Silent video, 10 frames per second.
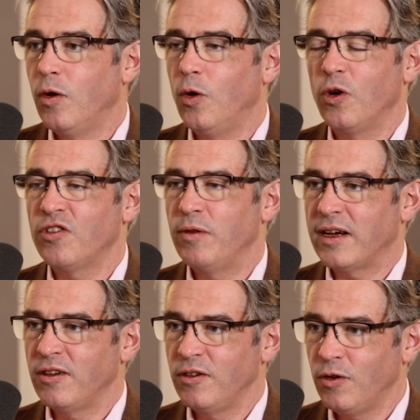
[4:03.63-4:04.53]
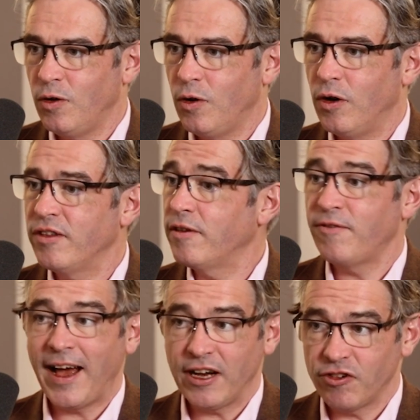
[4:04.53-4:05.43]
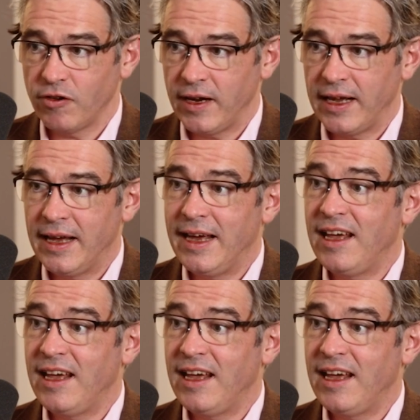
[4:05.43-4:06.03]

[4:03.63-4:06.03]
or to ignore the factory.